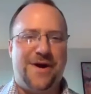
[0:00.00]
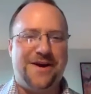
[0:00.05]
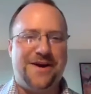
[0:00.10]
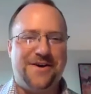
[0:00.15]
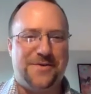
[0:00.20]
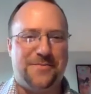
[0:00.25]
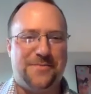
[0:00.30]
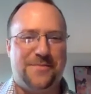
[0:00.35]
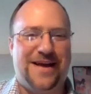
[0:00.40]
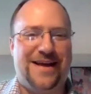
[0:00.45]
away
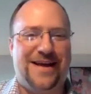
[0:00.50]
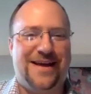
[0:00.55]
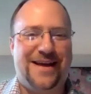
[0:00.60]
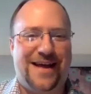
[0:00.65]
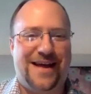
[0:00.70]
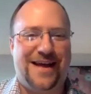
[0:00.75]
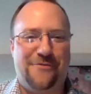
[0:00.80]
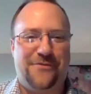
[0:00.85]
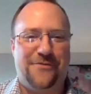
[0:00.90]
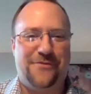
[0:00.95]

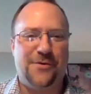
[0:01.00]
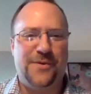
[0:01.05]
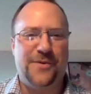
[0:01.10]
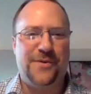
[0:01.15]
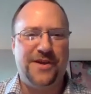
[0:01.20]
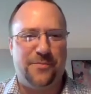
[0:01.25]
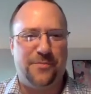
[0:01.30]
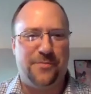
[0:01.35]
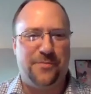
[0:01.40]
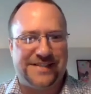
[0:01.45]

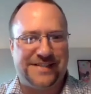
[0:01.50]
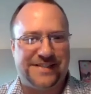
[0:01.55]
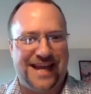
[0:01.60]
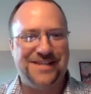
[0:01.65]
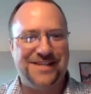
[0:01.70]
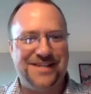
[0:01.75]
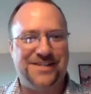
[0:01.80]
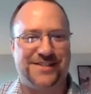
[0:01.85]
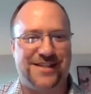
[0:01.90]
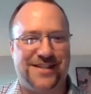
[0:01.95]
are the bucks
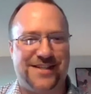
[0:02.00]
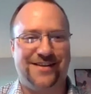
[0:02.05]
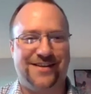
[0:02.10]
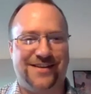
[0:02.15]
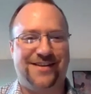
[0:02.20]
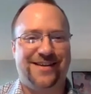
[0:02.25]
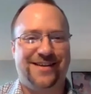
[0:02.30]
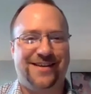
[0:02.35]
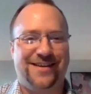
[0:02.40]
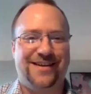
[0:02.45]
cages
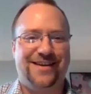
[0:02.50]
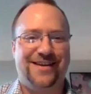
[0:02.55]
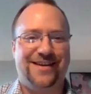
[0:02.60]
then?